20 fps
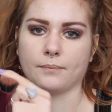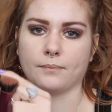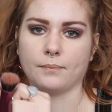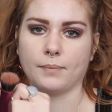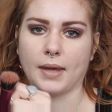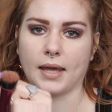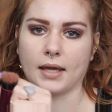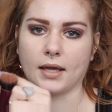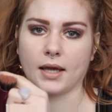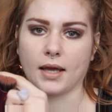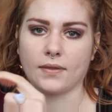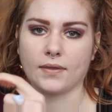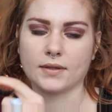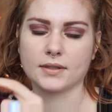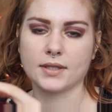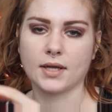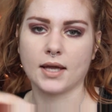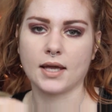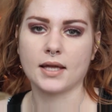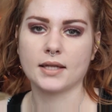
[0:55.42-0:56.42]
pink at
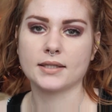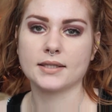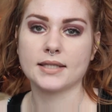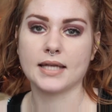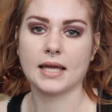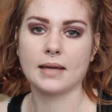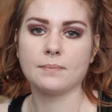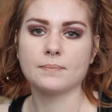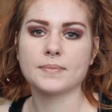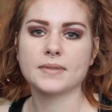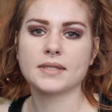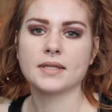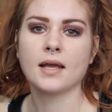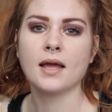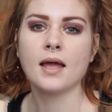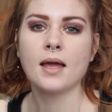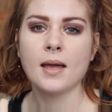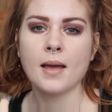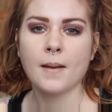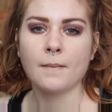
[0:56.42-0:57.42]
the tips.
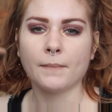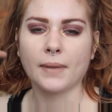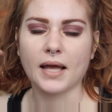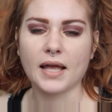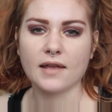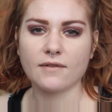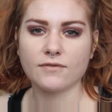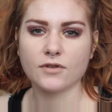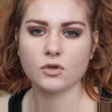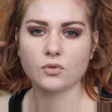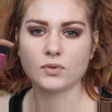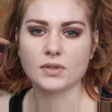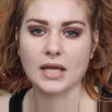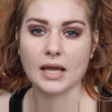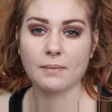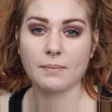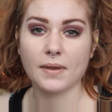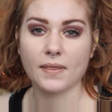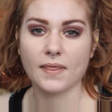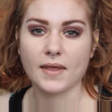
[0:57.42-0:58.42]
But if you
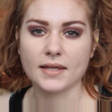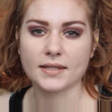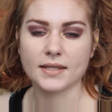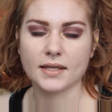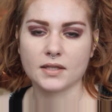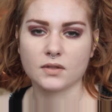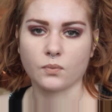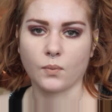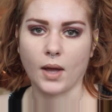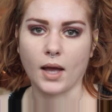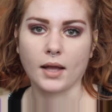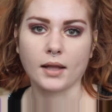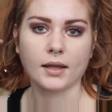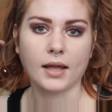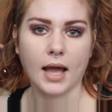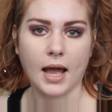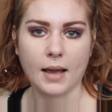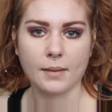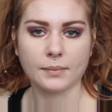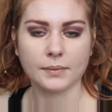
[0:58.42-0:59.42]
dampen this as well,
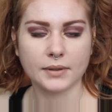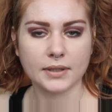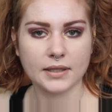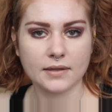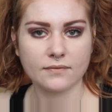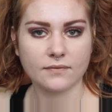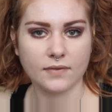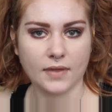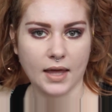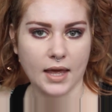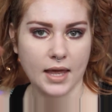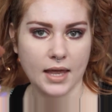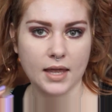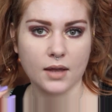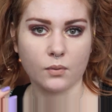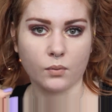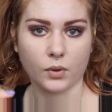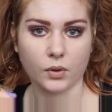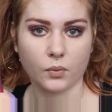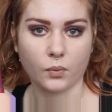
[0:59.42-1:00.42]
I believe that
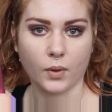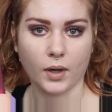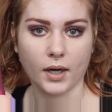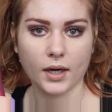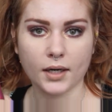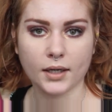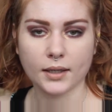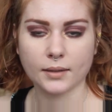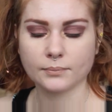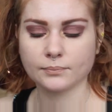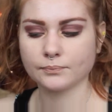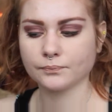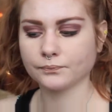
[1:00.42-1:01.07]
it would work.